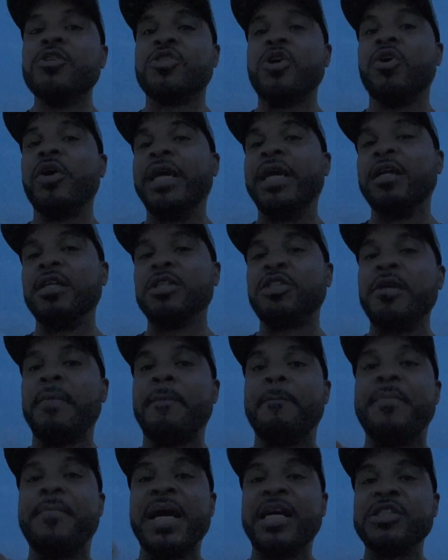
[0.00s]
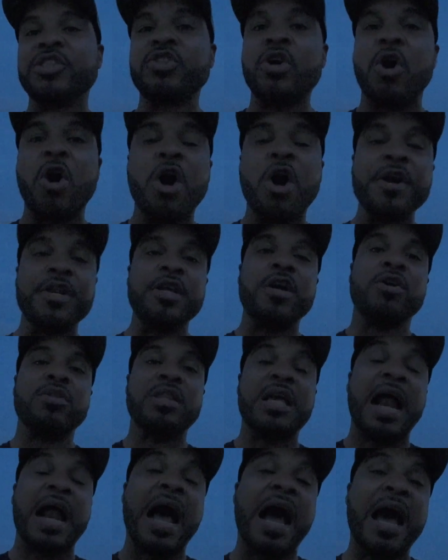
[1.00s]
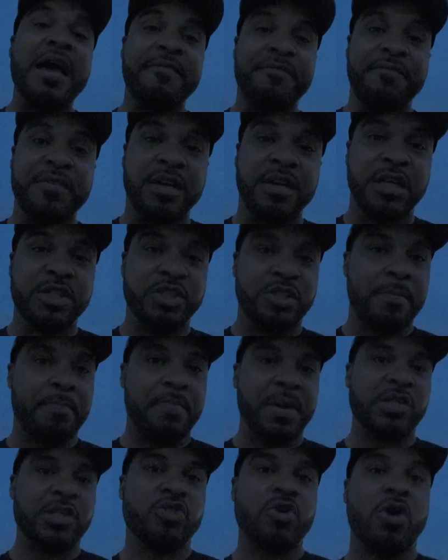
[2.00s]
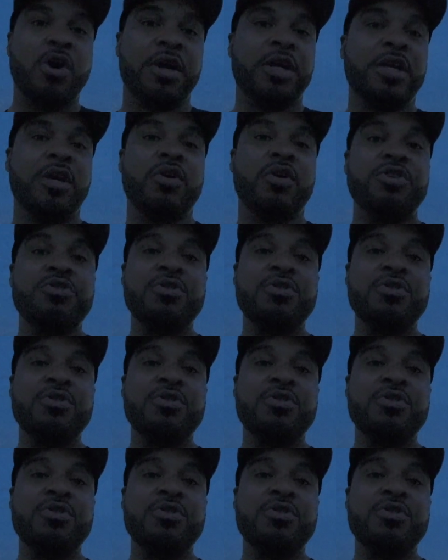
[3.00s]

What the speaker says: So here's the best audio that I feel is the best audio,